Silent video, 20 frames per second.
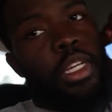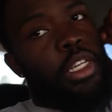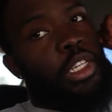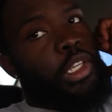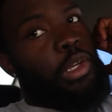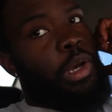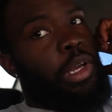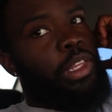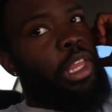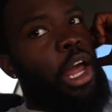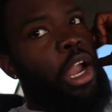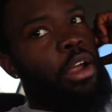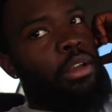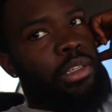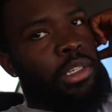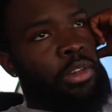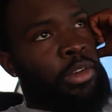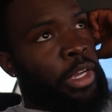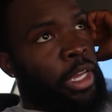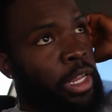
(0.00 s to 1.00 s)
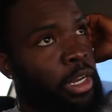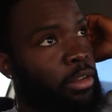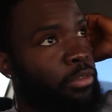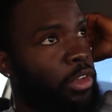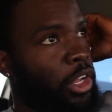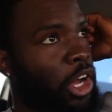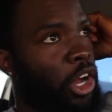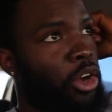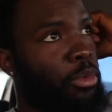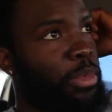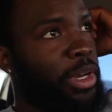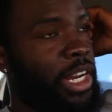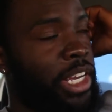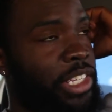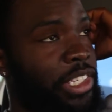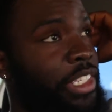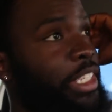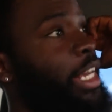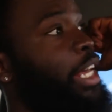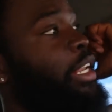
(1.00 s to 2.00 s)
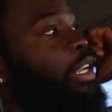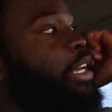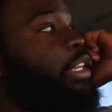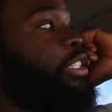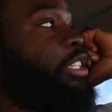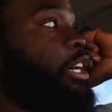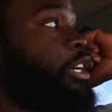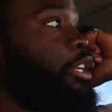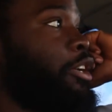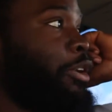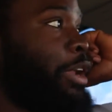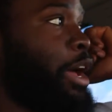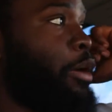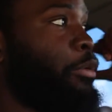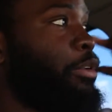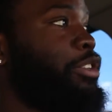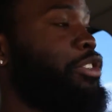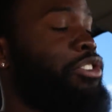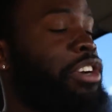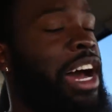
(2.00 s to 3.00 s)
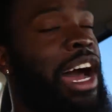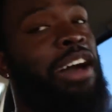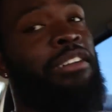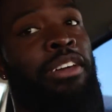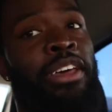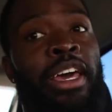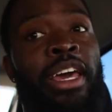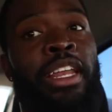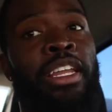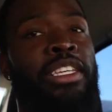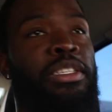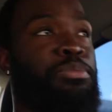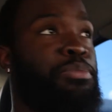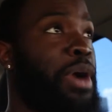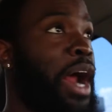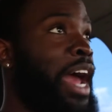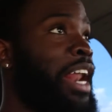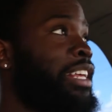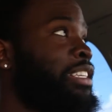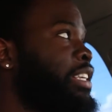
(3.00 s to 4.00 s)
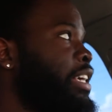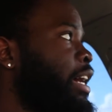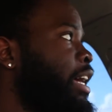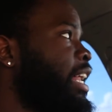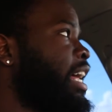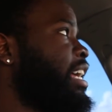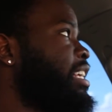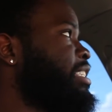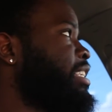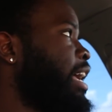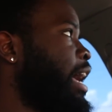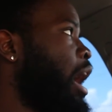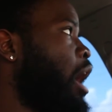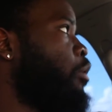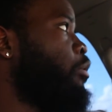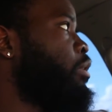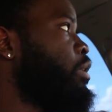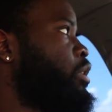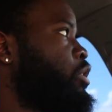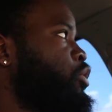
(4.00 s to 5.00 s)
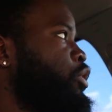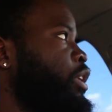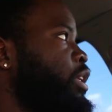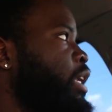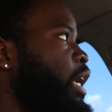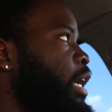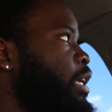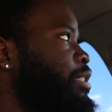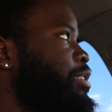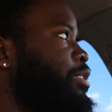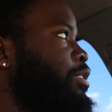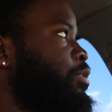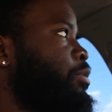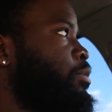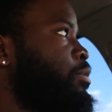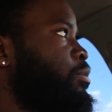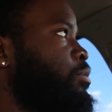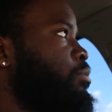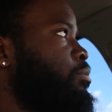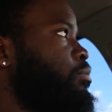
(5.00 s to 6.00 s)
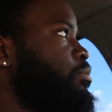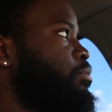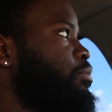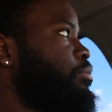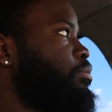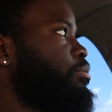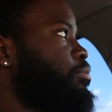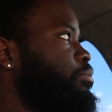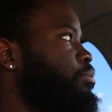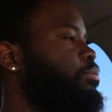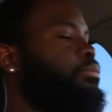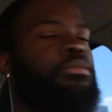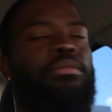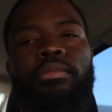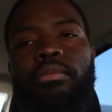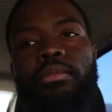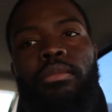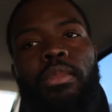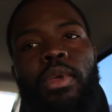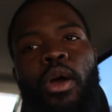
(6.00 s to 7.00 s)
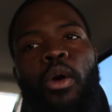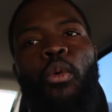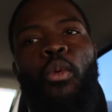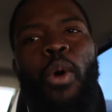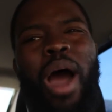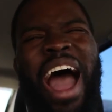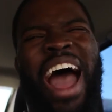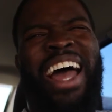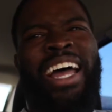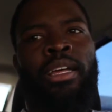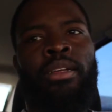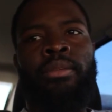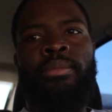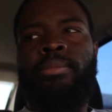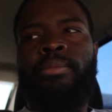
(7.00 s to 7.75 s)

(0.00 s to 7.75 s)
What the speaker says: So I thought I was gonna end the vlog, but I just had to let y'all know that we driving and it's bright as hell outside with the street lights on. Why?